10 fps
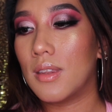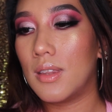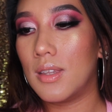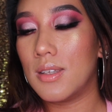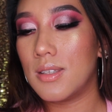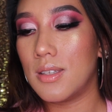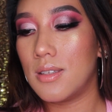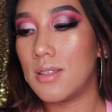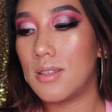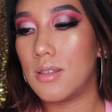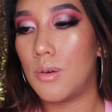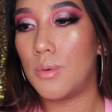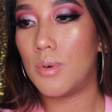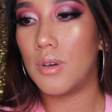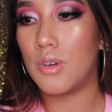This is so
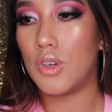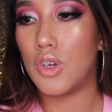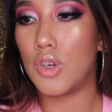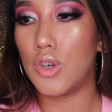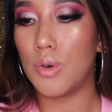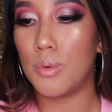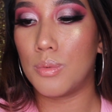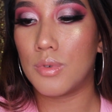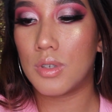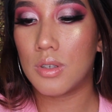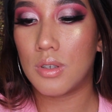cute.